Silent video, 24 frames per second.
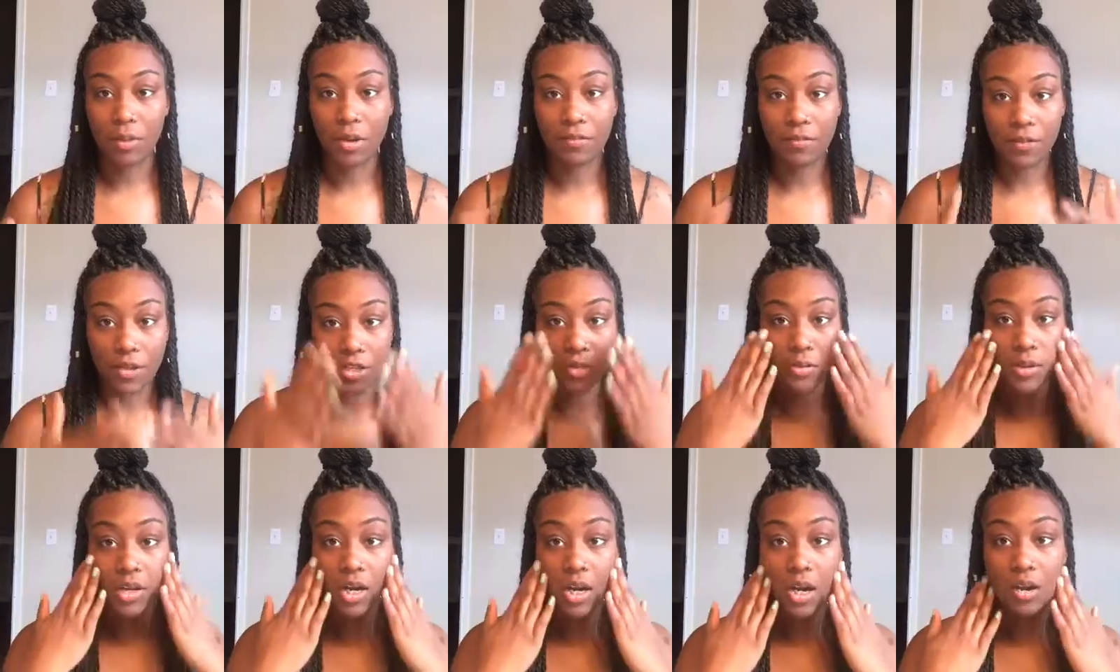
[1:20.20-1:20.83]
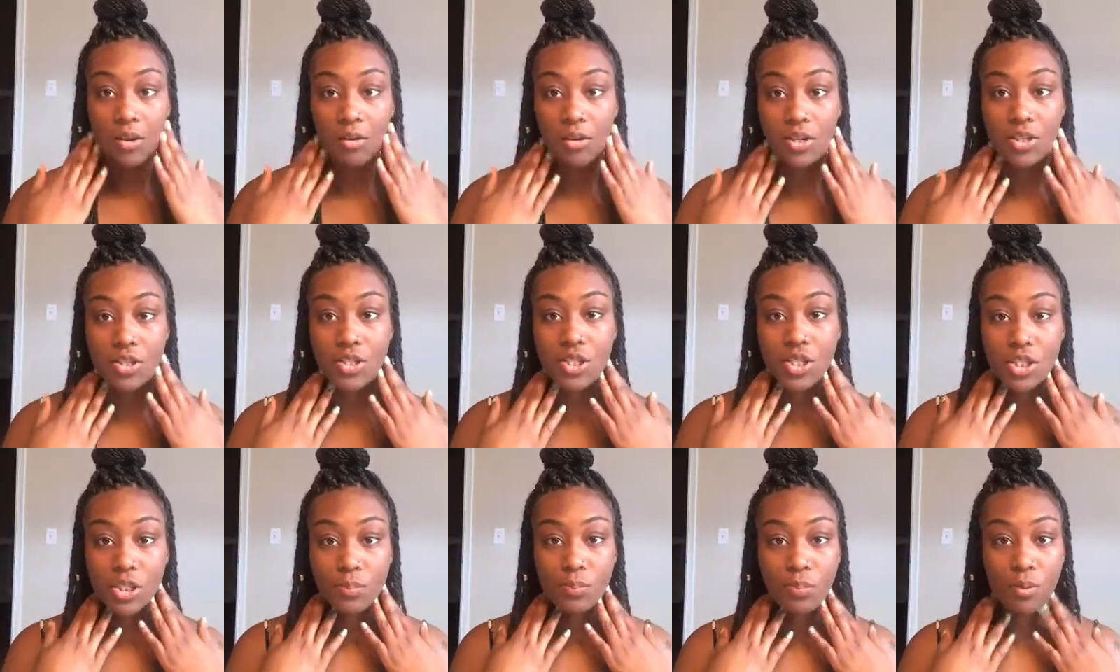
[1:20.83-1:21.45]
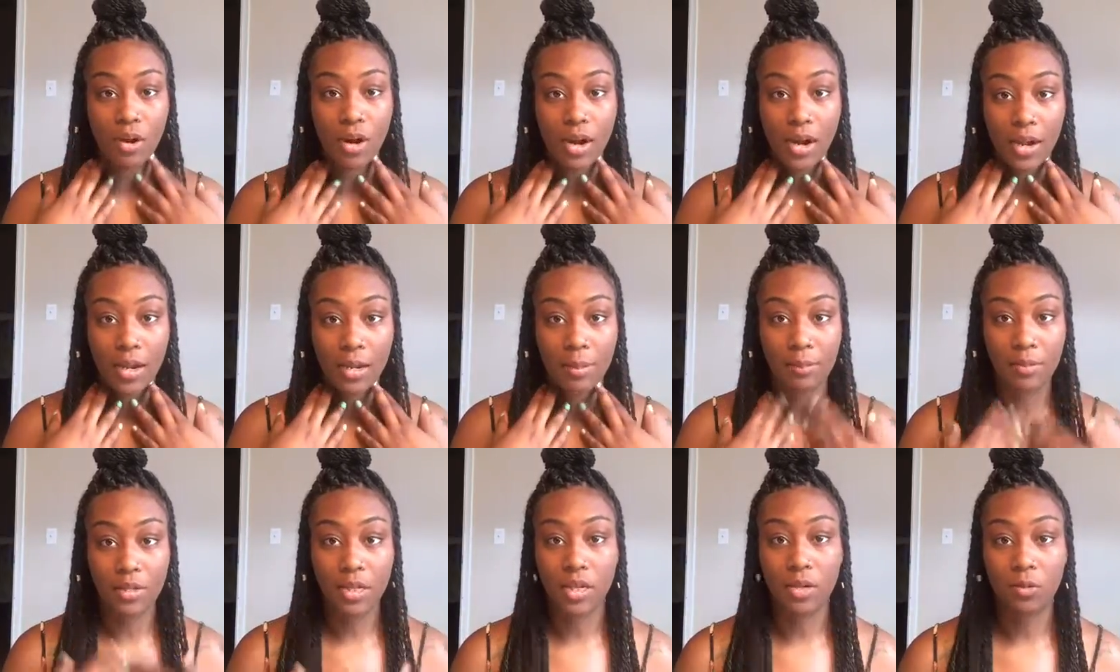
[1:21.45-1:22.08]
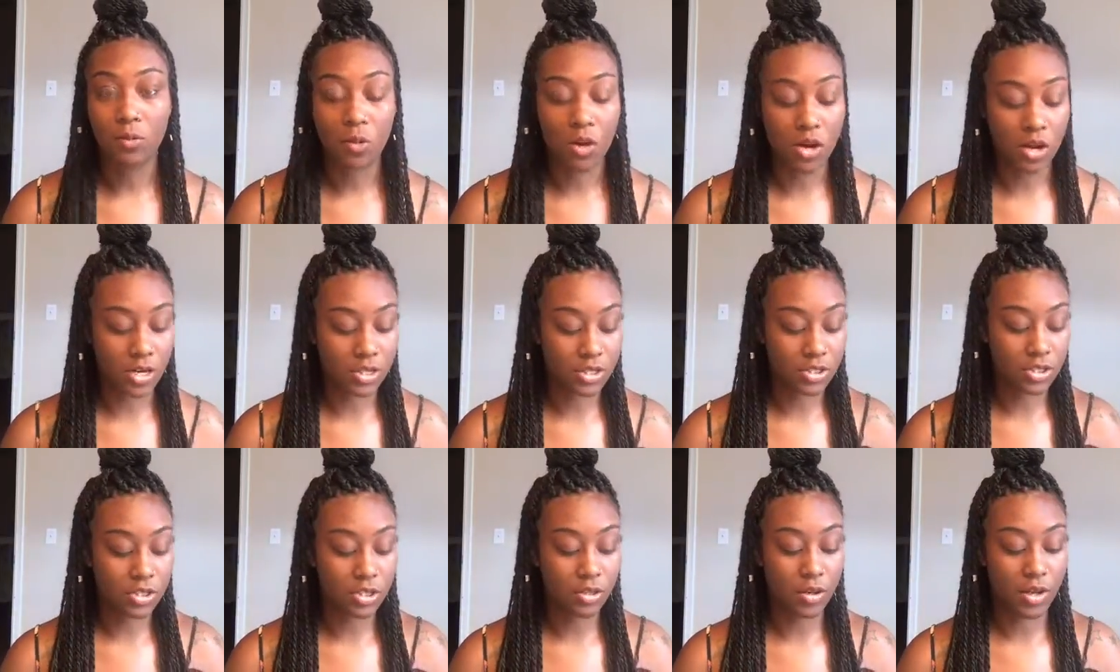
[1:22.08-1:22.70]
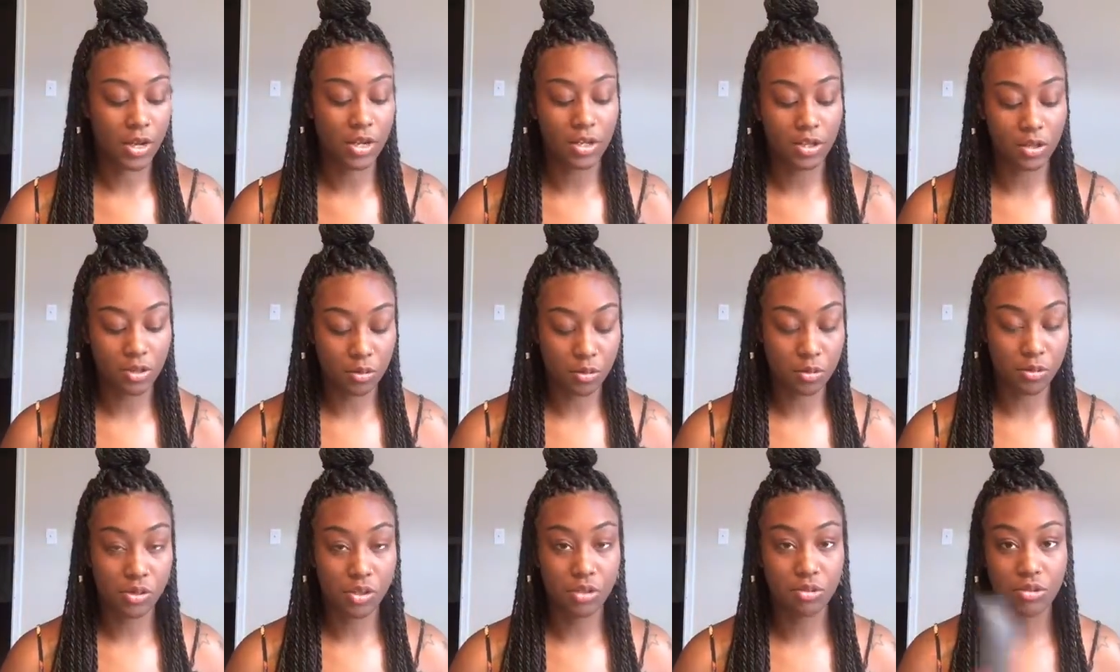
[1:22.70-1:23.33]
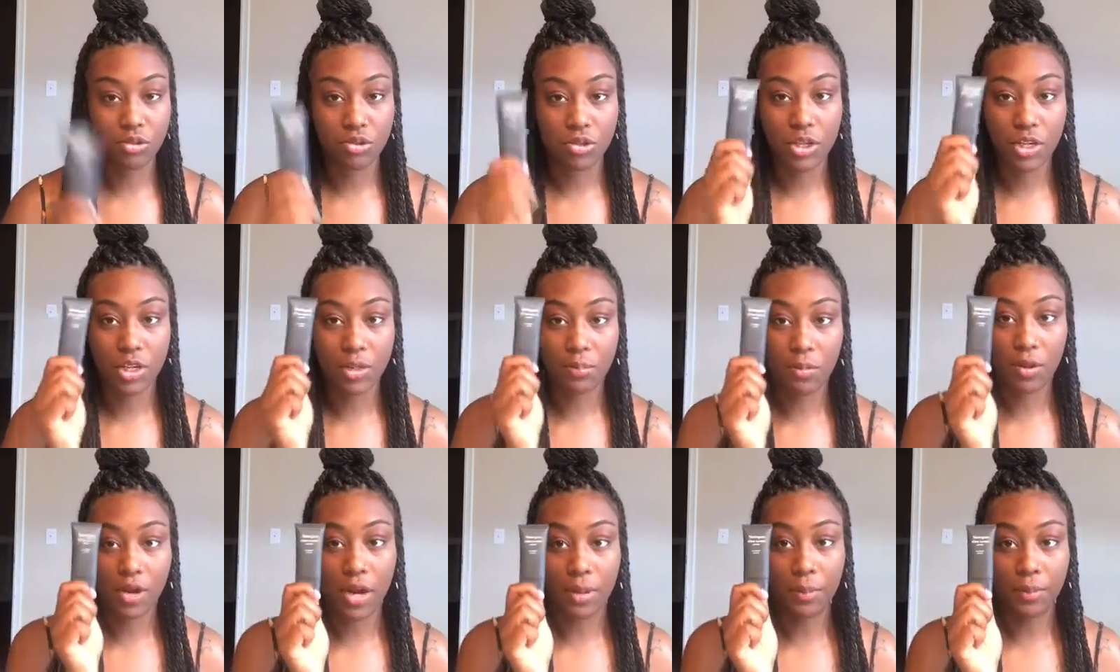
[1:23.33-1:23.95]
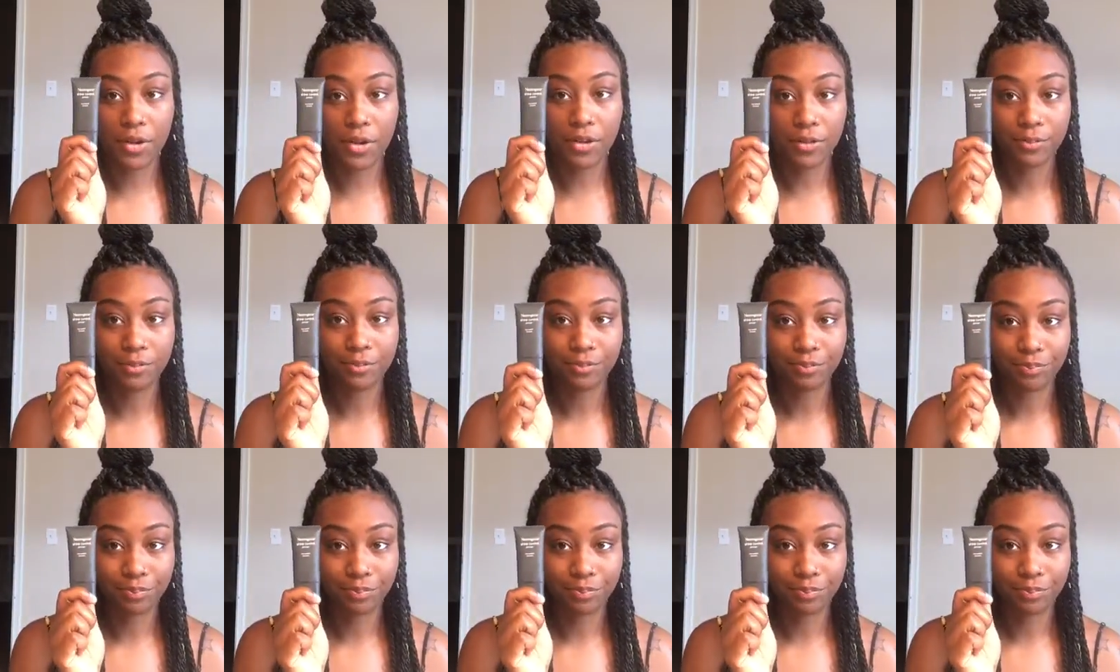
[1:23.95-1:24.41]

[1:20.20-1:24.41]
My face right now is just primed and washed, so I use Neutrogena primer.